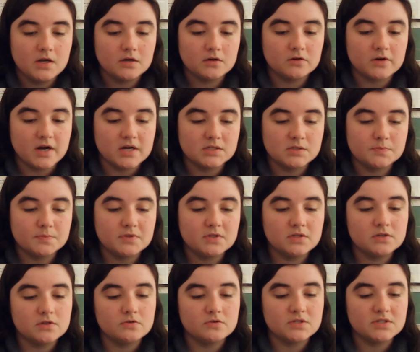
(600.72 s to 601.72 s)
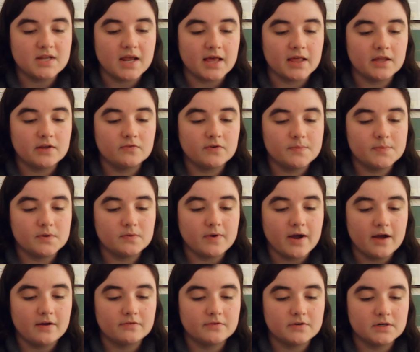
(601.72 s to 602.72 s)
grasped the noose dangling from the
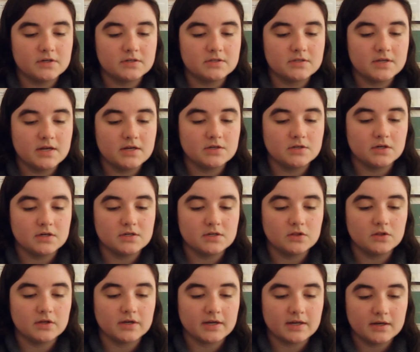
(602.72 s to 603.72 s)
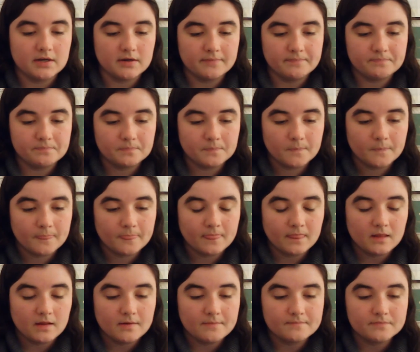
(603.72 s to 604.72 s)
rafters, and turned to look at him.
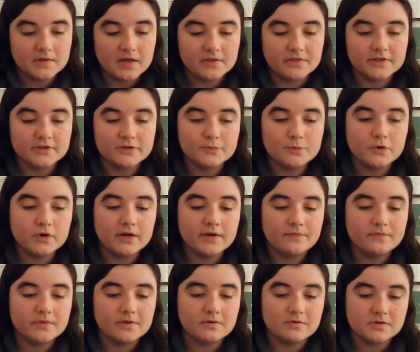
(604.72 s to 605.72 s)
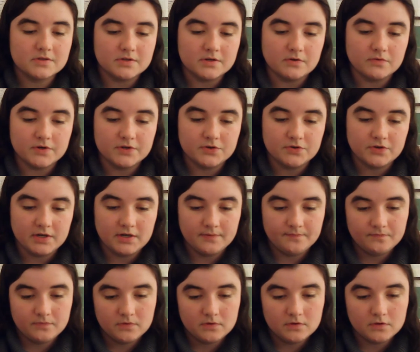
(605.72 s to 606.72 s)
At this point, there was no retreat,
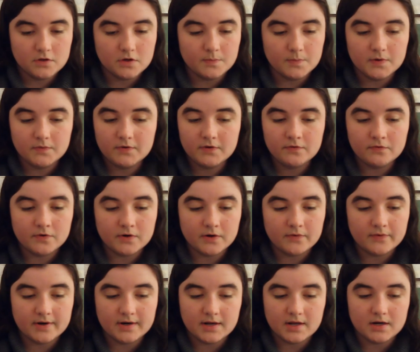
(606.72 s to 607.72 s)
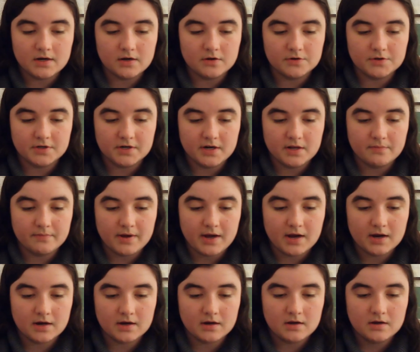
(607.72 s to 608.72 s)
no moving forward, and no turning
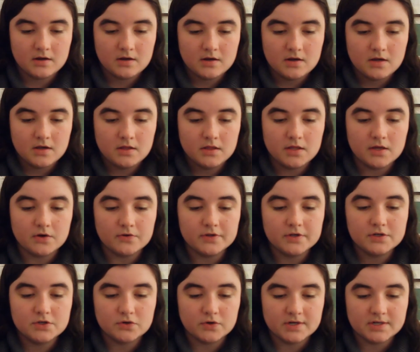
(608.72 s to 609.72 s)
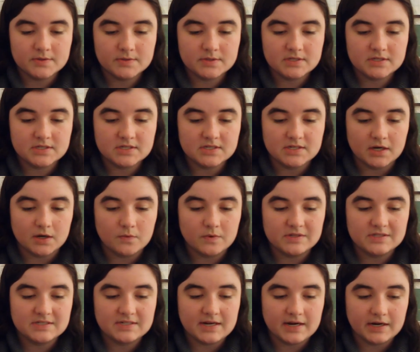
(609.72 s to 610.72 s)
back. The only choice was to stick
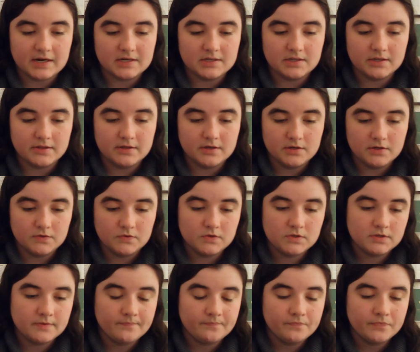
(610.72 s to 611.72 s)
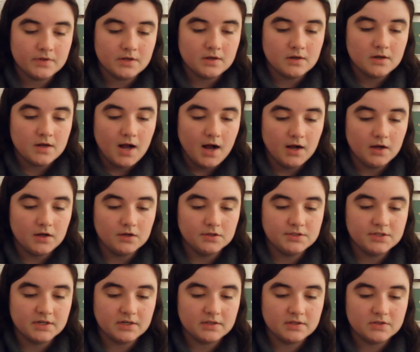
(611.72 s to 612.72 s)
one's neck into the noose. Uncle
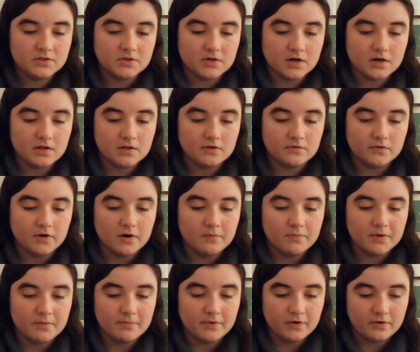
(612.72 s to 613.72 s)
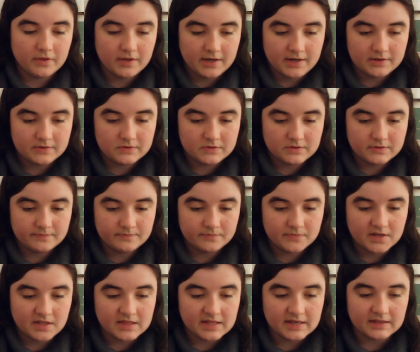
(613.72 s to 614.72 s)
took the circle of rope in both hands.
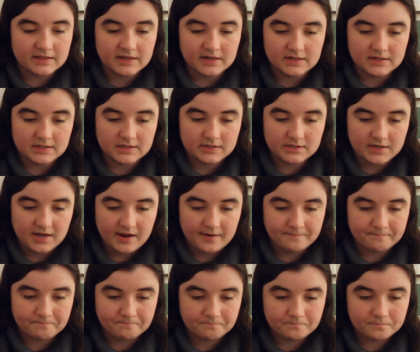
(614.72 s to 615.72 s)
Ling Ling did the same.